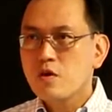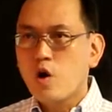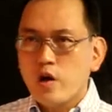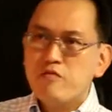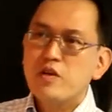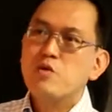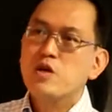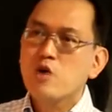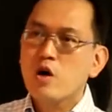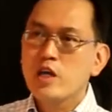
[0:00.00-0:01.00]
or even what
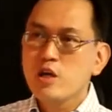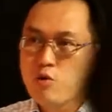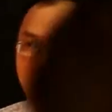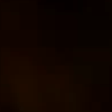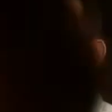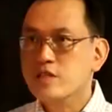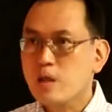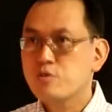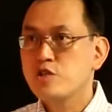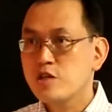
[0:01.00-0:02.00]
you call heroic
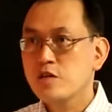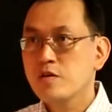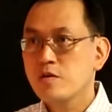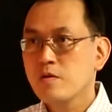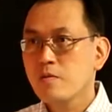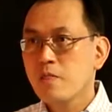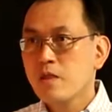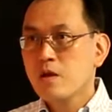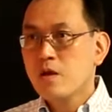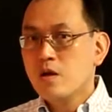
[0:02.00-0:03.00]
sculpture.
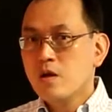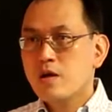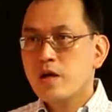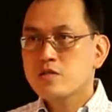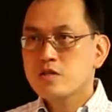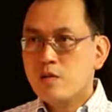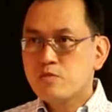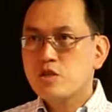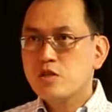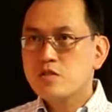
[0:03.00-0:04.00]
Okay,
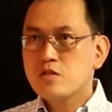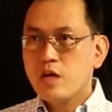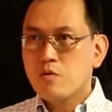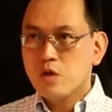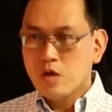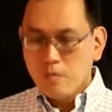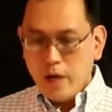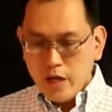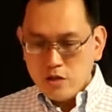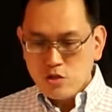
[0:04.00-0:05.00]
sculptures that were
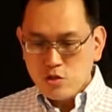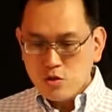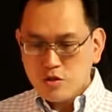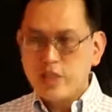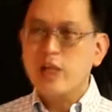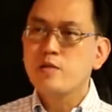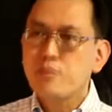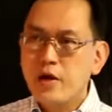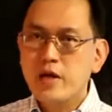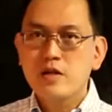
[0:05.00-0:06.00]
meant to
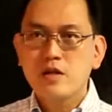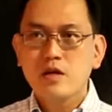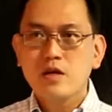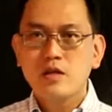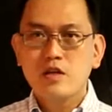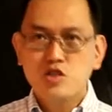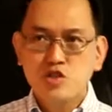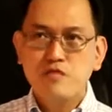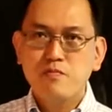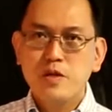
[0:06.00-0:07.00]
celebrate the
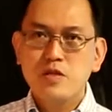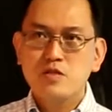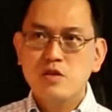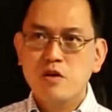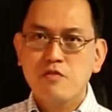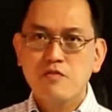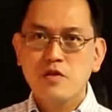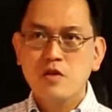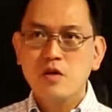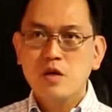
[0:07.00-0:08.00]
achievements of,
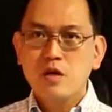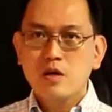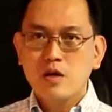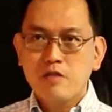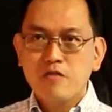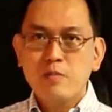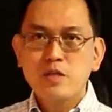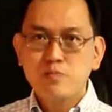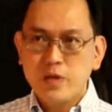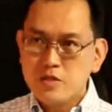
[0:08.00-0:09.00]
a
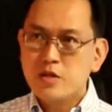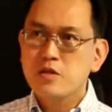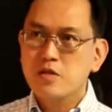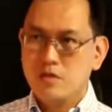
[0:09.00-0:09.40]
famous person,